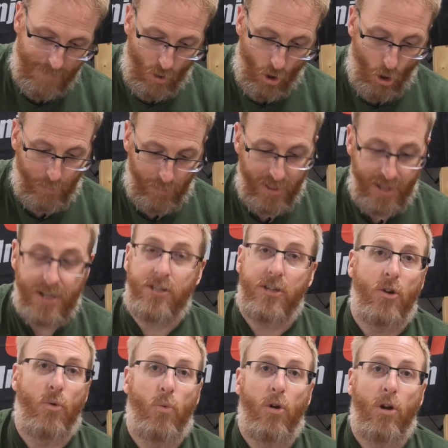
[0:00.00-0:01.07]
hoping that it's
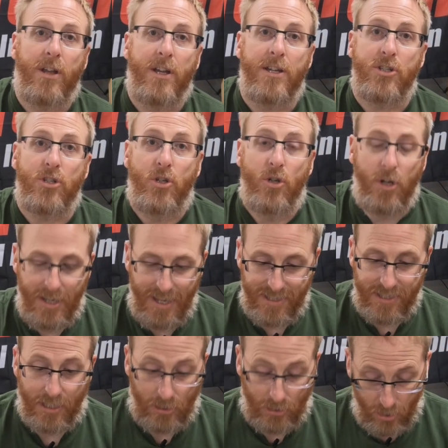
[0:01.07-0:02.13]
going to work as good
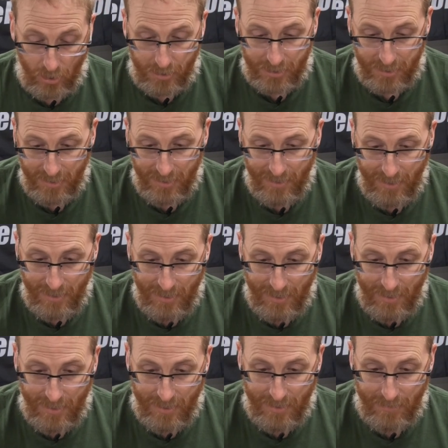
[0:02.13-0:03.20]
as it looks
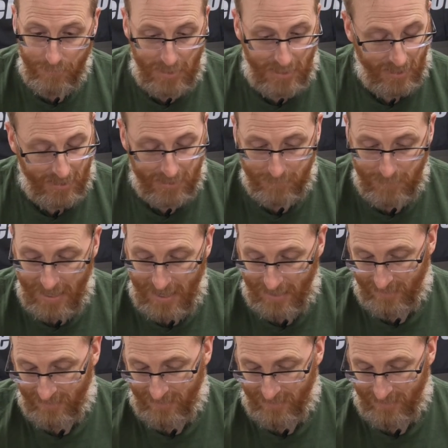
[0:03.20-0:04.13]
because, man,